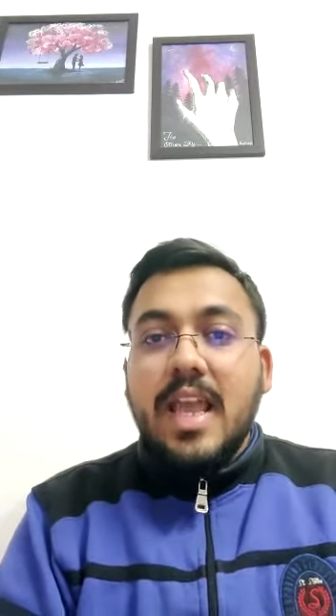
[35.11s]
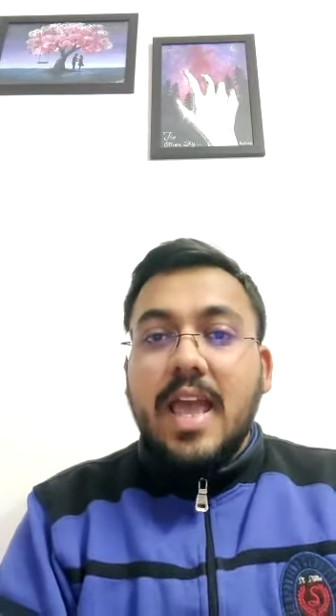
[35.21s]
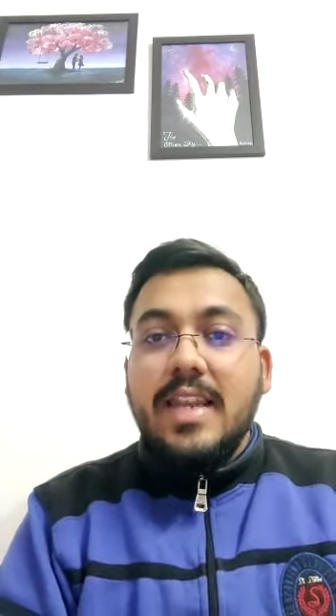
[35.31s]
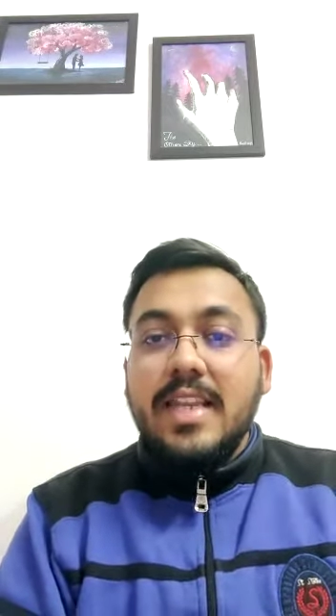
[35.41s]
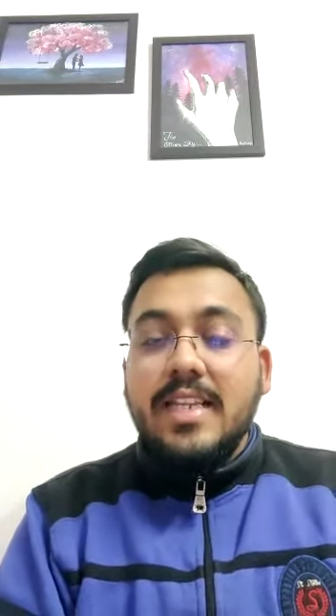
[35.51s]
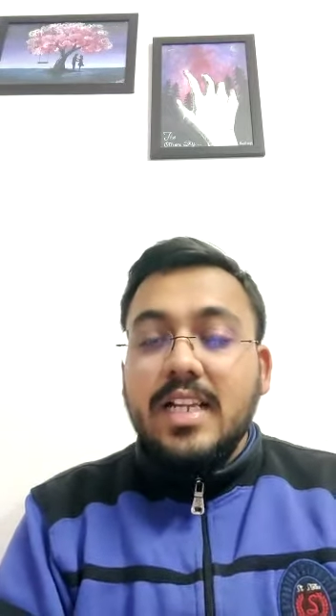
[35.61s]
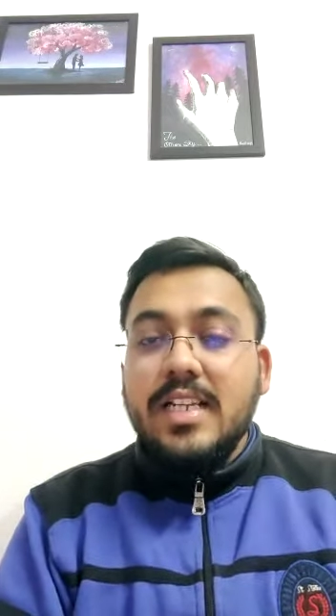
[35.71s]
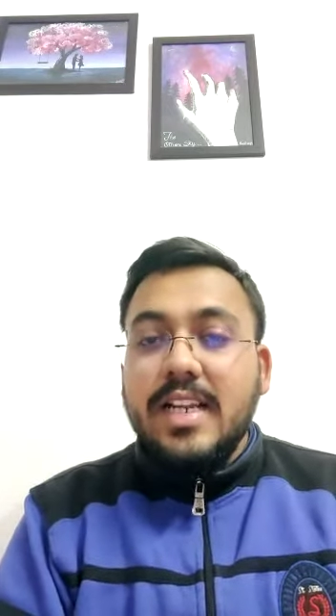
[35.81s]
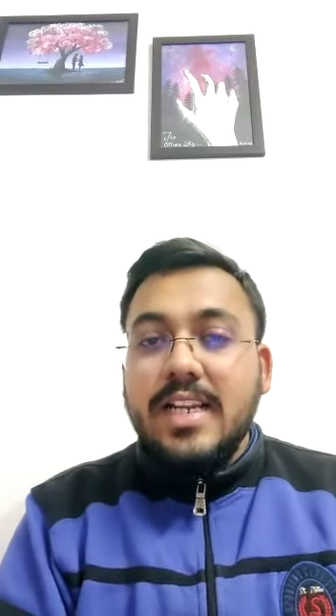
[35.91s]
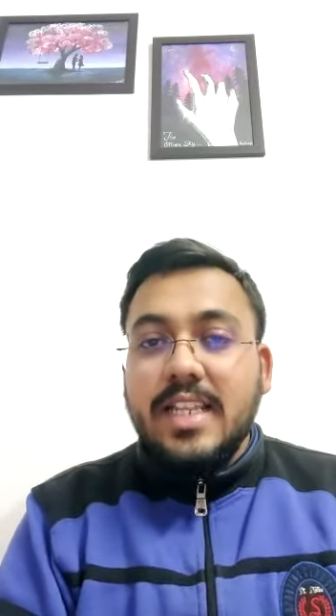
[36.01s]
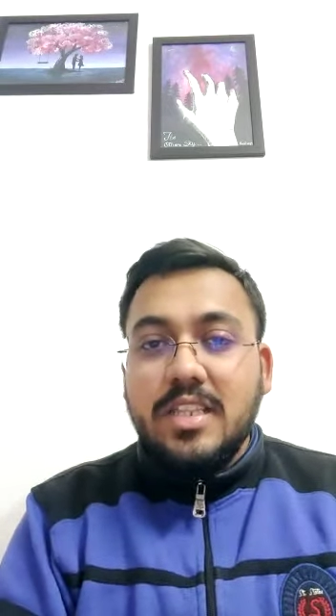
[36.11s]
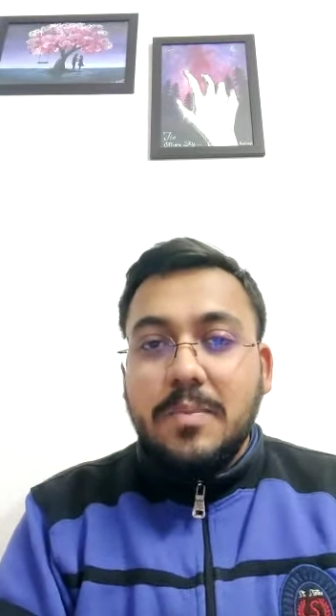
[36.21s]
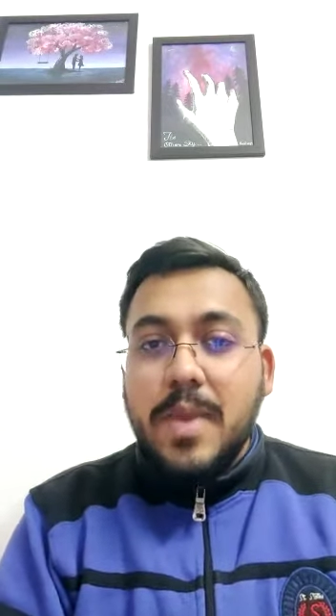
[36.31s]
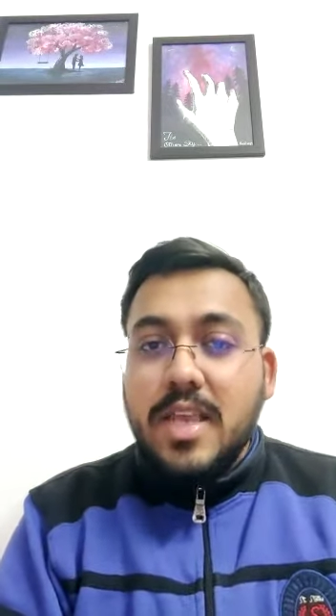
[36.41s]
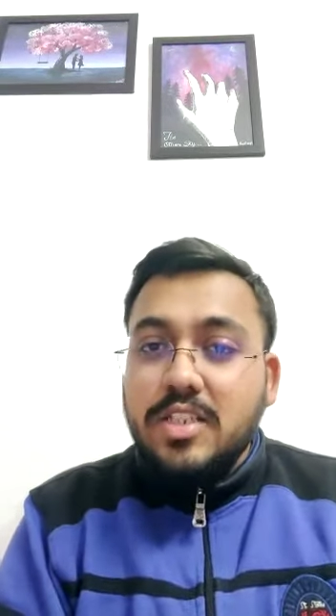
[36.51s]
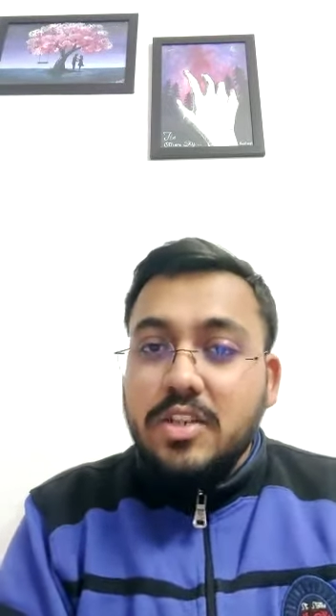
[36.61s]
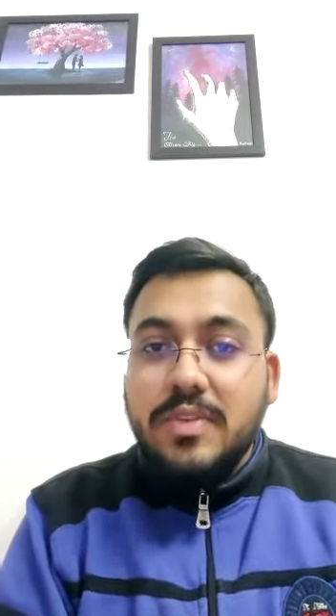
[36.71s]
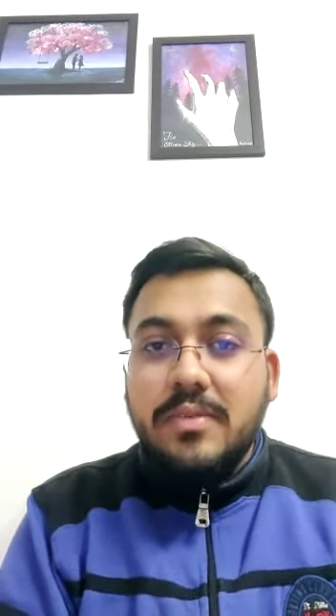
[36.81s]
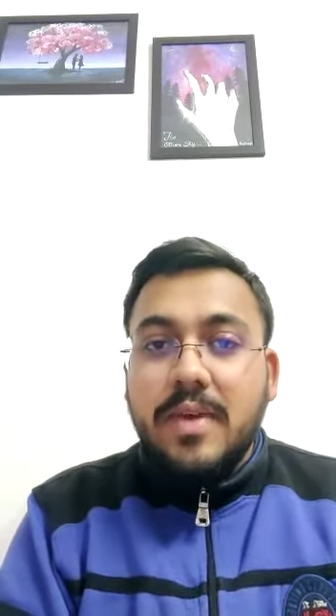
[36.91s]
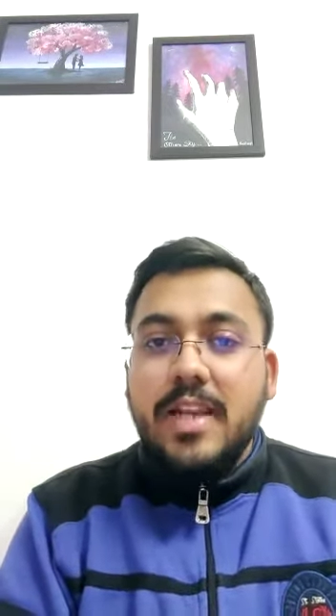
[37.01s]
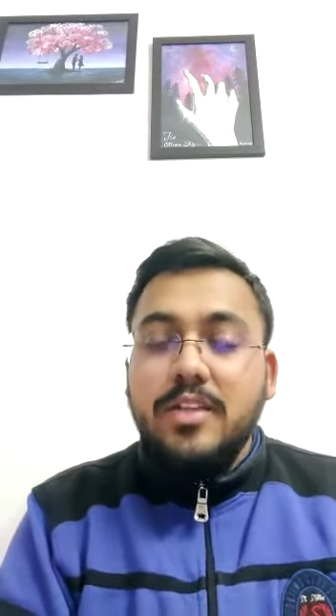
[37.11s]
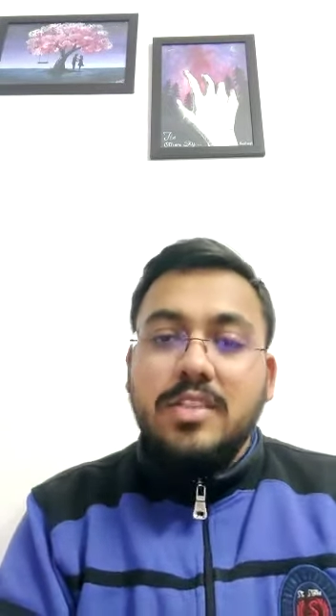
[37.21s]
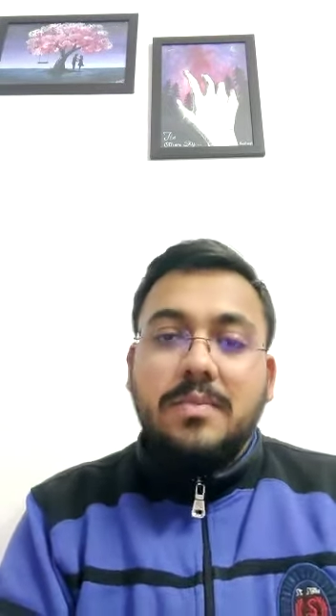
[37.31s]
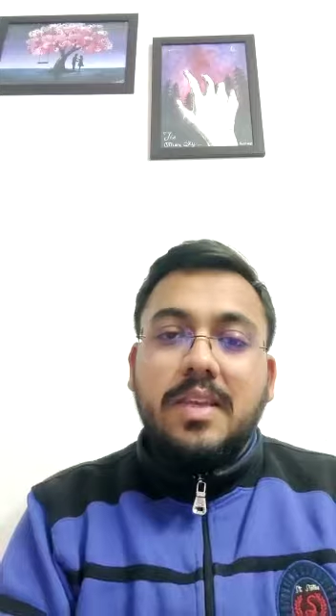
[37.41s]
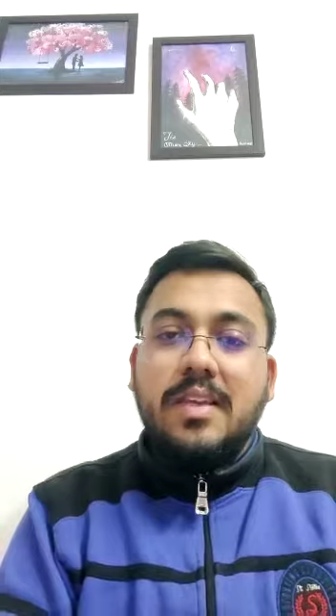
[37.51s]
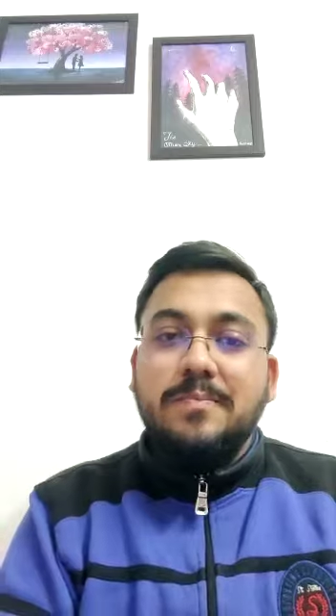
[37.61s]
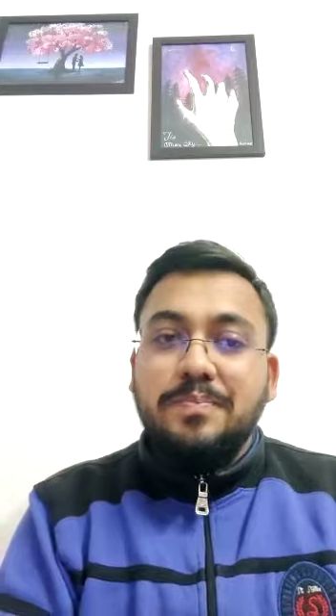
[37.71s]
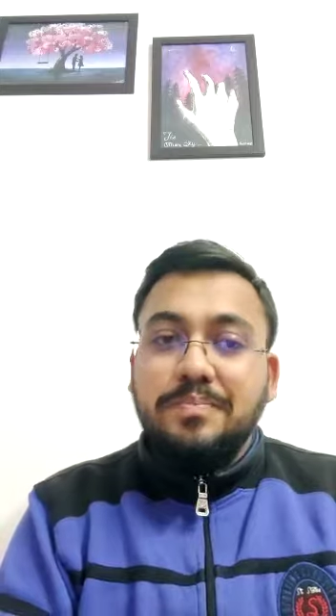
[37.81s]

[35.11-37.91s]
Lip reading: and inculcating the best of the values in me.